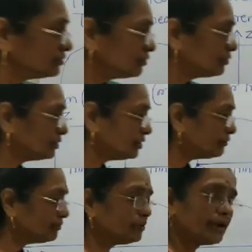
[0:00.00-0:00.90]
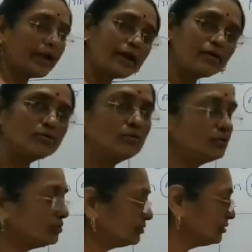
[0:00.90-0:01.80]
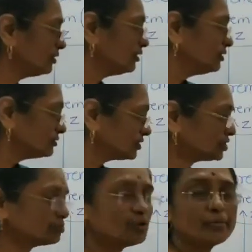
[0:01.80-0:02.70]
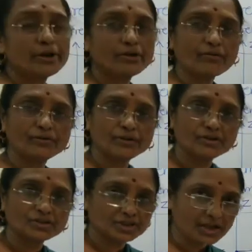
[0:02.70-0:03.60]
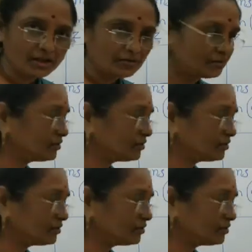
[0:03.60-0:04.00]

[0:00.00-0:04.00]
So if we have such moment of inertia,